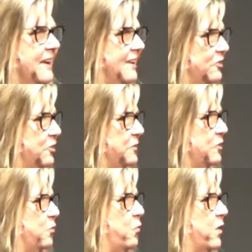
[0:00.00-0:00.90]
And so it's
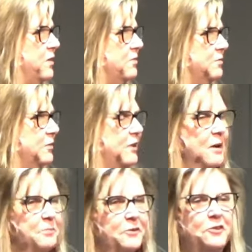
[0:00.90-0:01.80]
a wonderful
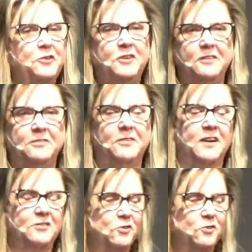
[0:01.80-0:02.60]
opportunity for us